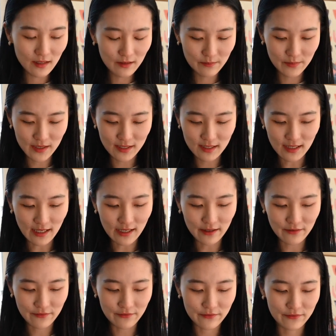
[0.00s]
But
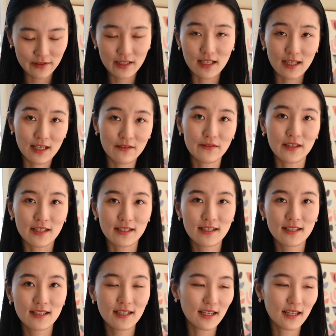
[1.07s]
I really love this.